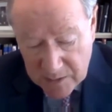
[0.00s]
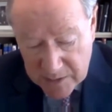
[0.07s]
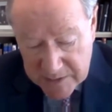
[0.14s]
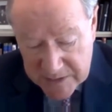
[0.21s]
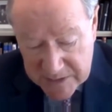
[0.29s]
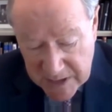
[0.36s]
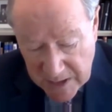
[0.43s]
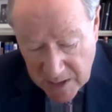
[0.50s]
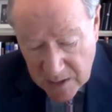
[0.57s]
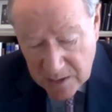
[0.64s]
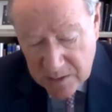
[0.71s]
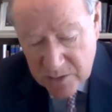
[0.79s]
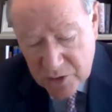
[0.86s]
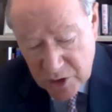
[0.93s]
The
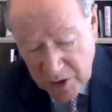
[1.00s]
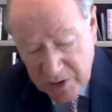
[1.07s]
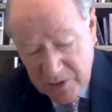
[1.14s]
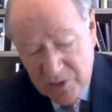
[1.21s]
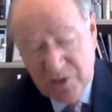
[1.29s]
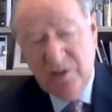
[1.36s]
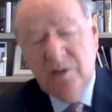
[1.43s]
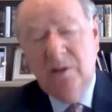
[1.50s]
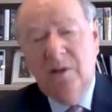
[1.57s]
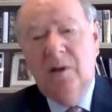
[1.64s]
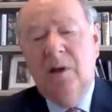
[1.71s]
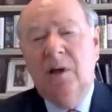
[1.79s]
single judge